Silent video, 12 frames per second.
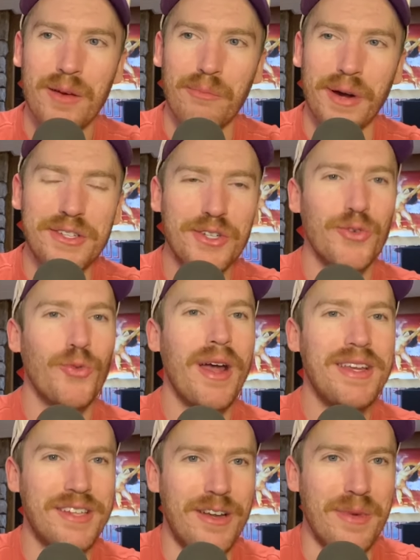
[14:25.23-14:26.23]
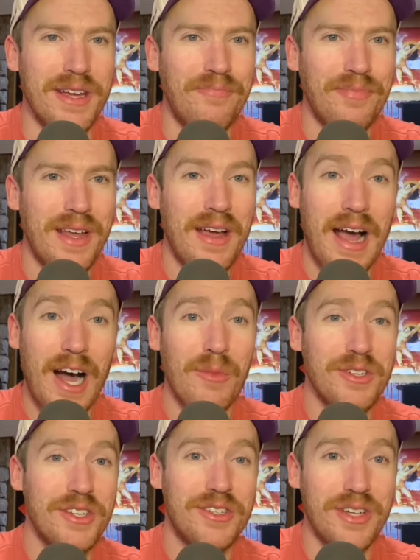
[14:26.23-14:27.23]
But it's crazy to me how
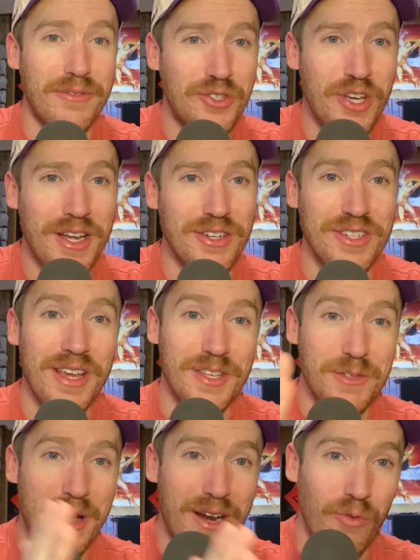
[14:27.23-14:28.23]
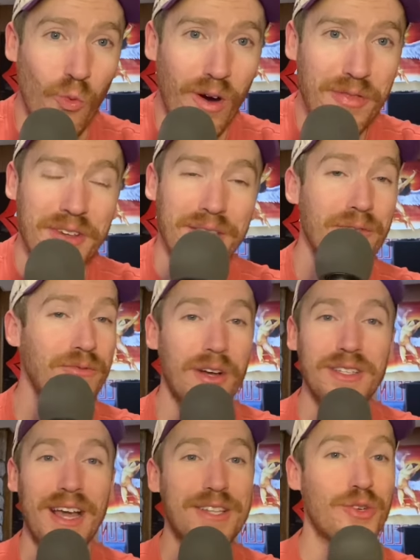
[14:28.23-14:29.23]
much this stuff changes in the span of one thing. The
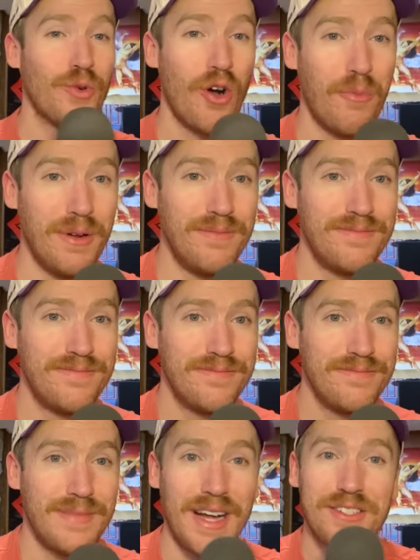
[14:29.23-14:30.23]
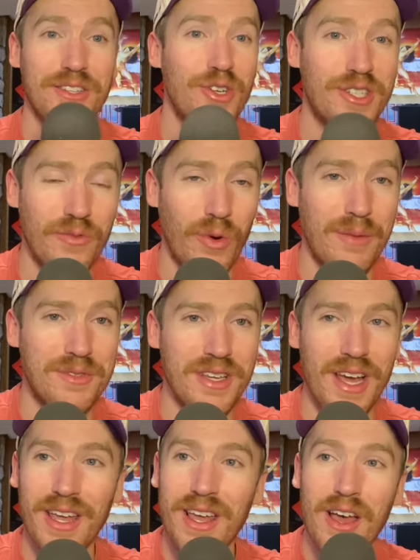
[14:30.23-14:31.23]
floodgates are open. That's the gist of what I'm
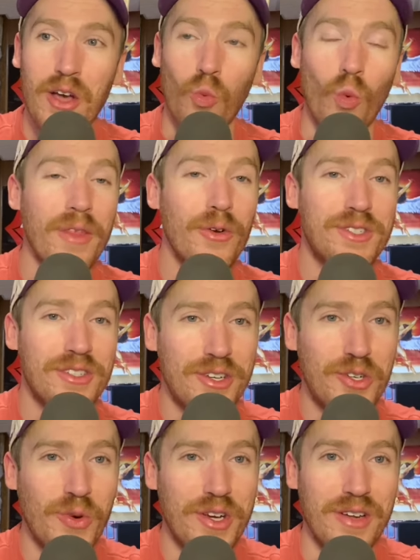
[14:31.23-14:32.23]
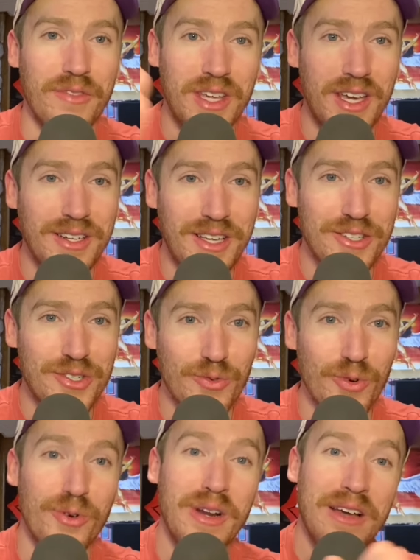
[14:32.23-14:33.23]
saying. Whether it's a situation of the kid gets
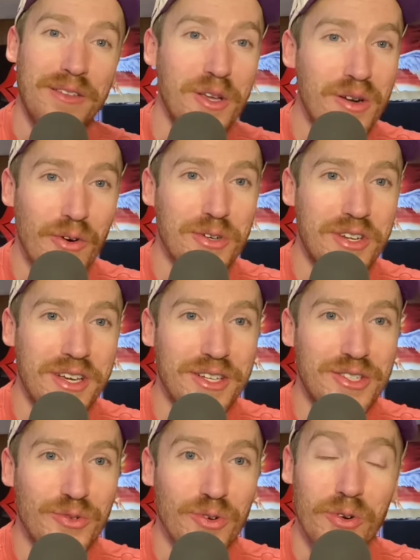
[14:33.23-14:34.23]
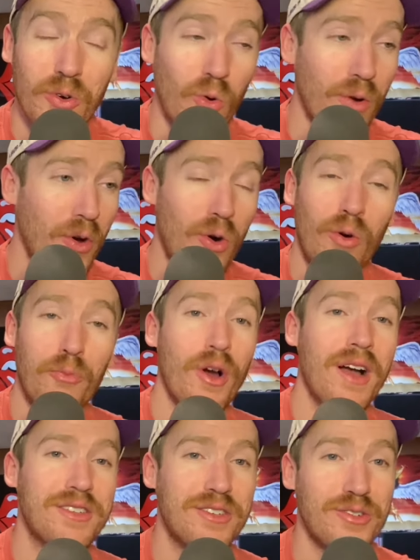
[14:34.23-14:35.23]
screwed, the university gets screwed, or the whole
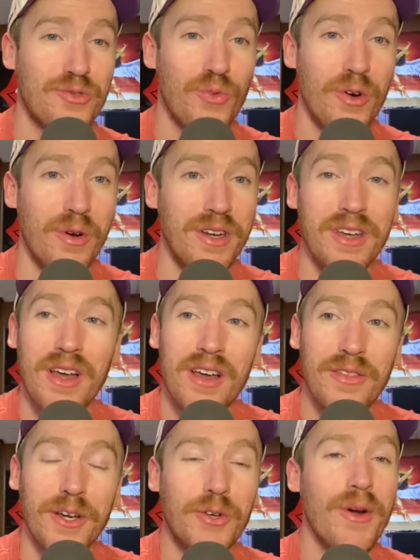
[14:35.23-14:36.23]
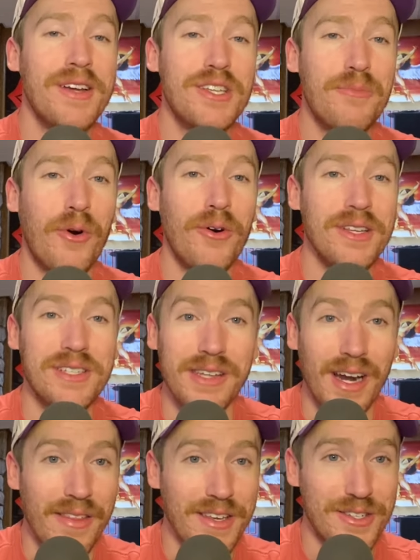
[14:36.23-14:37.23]
process is ruined, the crazy part is
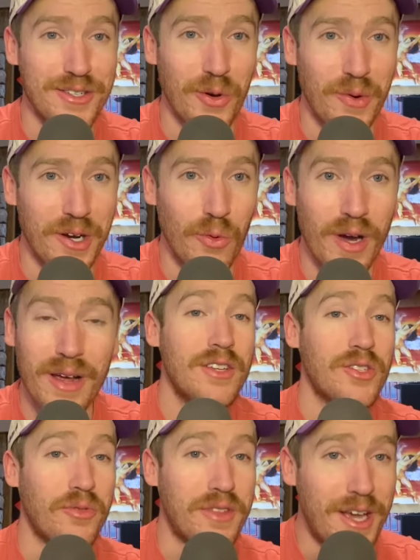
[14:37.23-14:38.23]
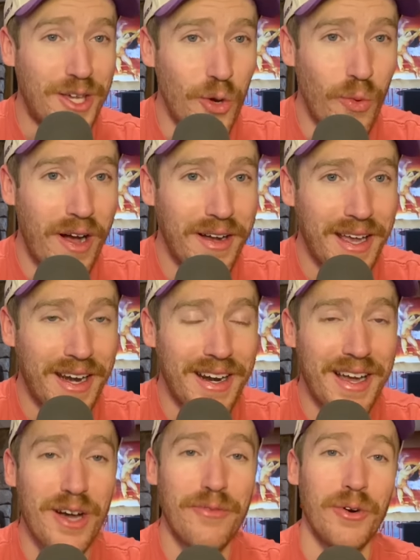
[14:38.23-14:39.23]
none of this is going away. So thank you, Wildcat
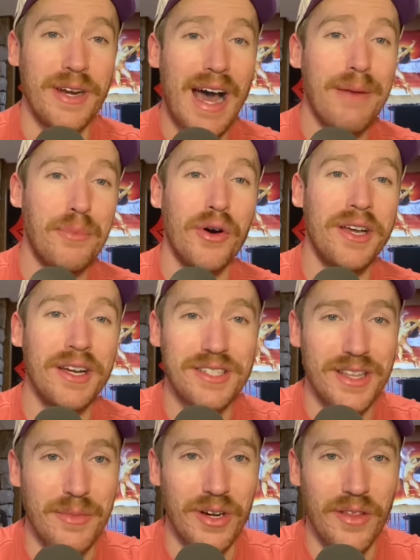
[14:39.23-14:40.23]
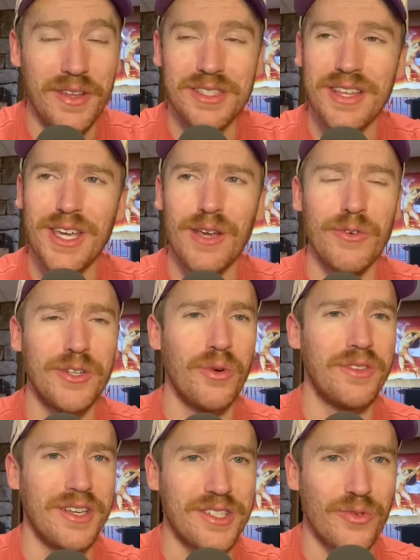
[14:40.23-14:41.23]
NIL, for not putting us in the middle of this. Thank you for doing
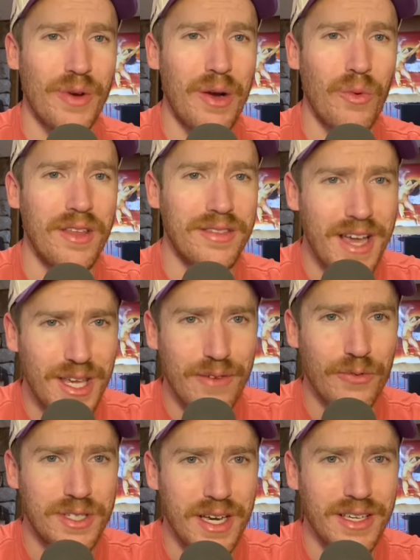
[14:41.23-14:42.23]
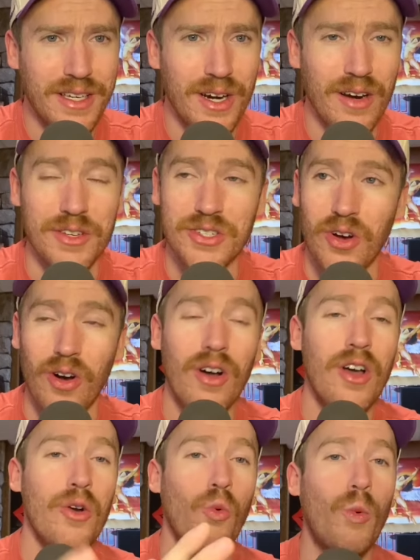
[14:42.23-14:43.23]
things the right way. Thank you for taking care of us all.
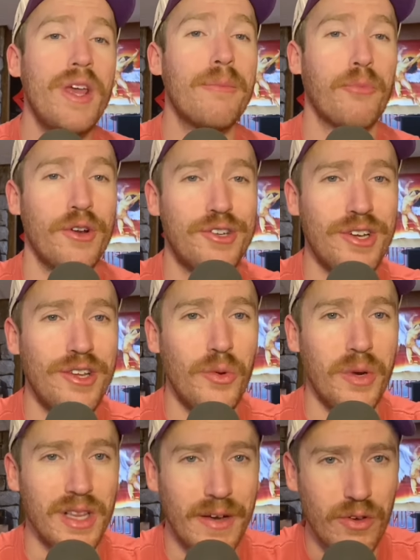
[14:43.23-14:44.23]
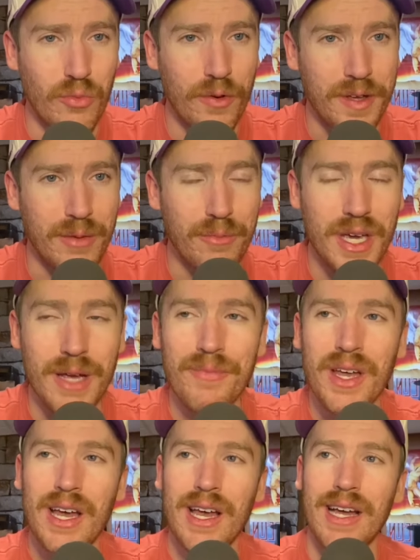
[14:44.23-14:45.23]
We appreciate you. We love you more than can be.
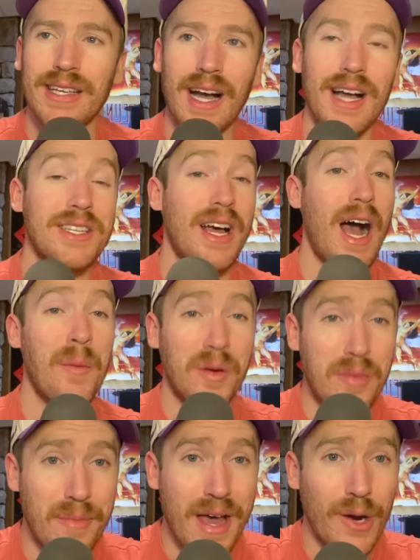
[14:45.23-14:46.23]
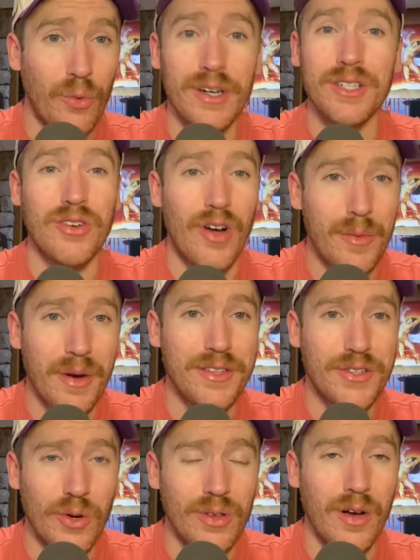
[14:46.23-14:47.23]
And guys, I'm going to be back. We're going to talk about
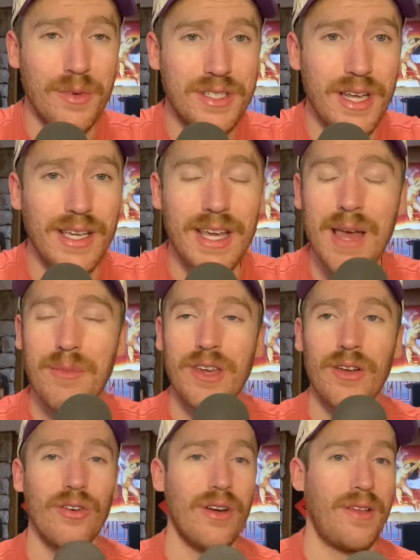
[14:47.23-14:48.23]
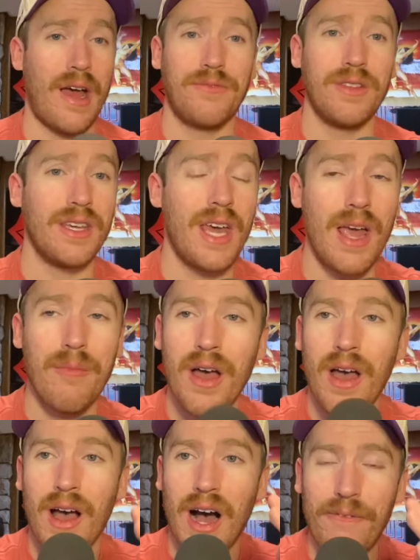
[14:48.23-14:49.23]
this Oklahoma State game here after the game.
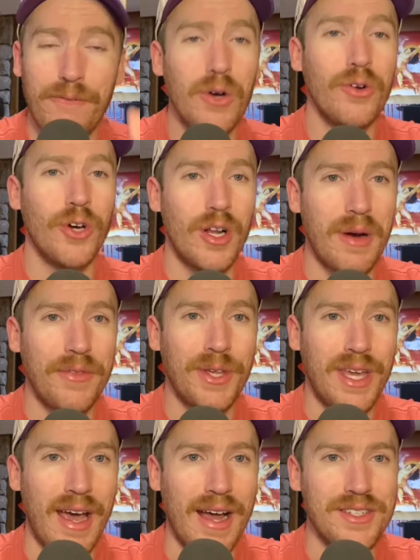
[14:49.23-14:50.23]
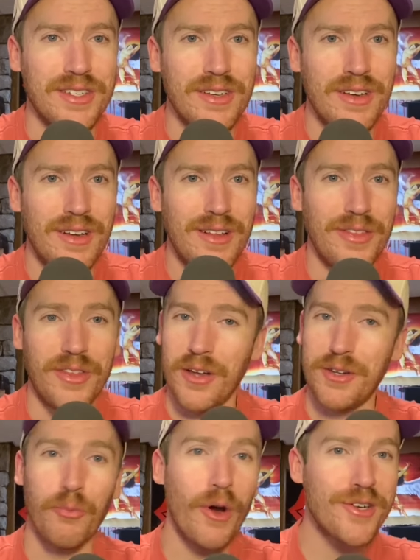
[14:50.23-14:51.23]
I feel good about the Cats. The
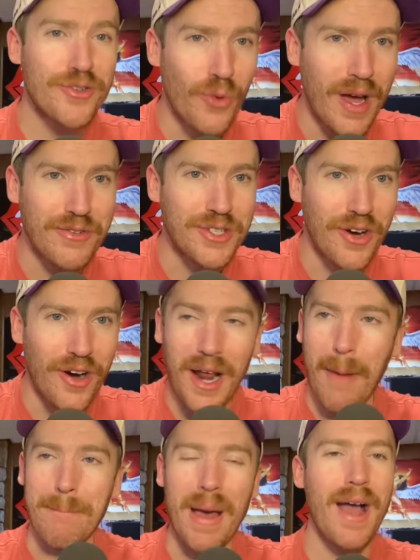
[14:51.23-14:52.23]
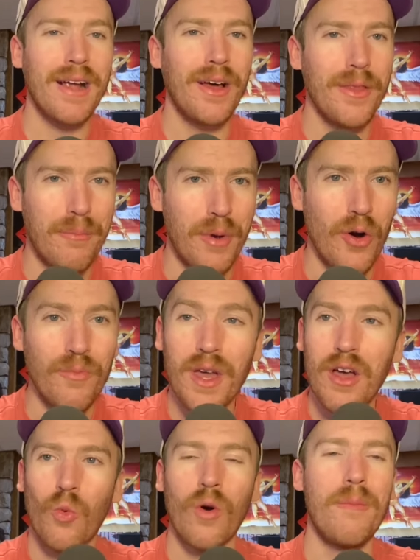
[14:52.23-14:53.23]
depression wave is gone. I'm back on the boat.
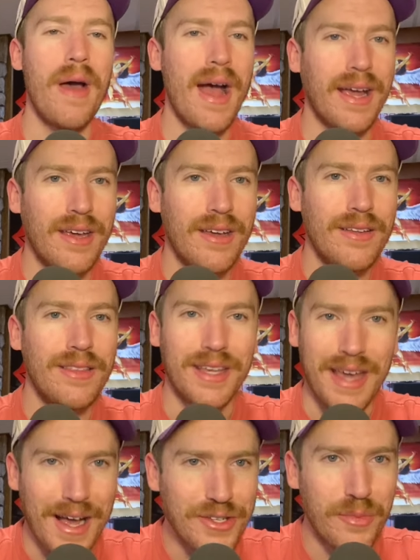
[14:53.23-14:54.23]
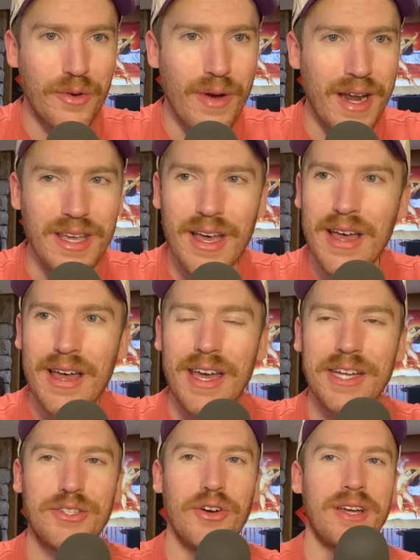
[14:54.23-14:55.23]
We're back. The Cats will be ready.
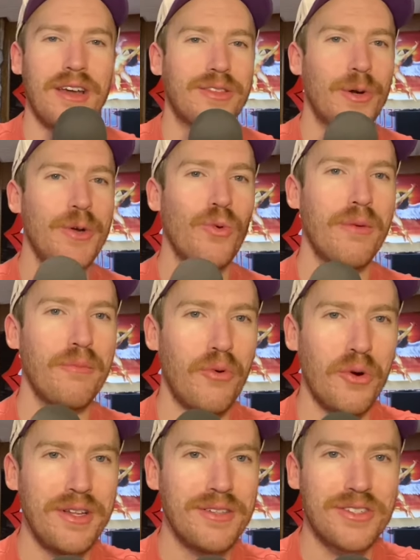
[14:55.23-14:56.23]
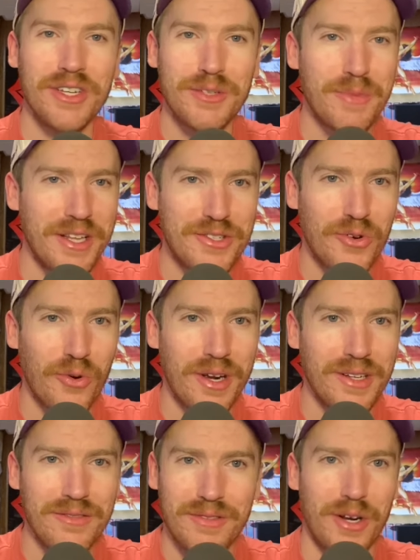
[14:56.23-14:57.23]
It took a 31.6-minute
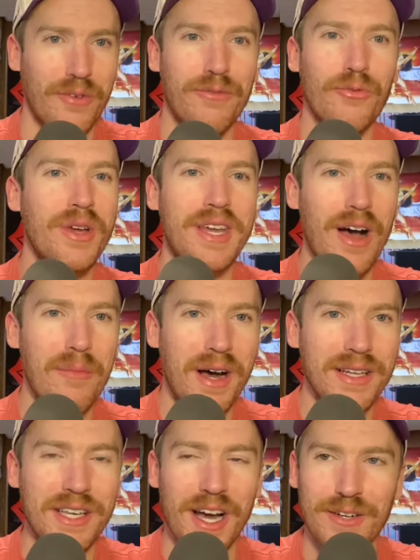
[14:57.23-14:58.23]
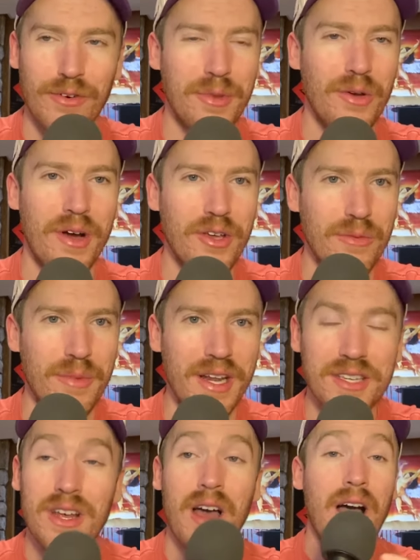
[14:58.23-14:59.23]
scoring, you know, freak-out montage for BYU to beat
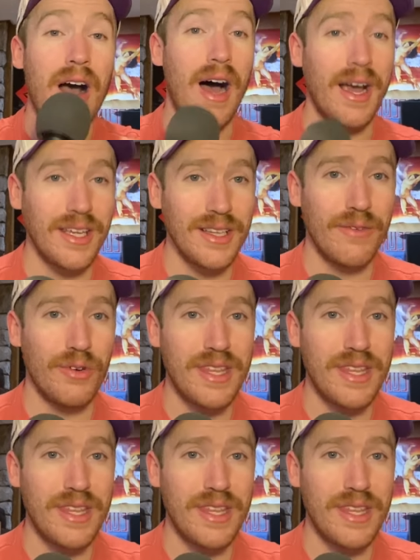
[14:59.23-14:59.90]
us. I can live with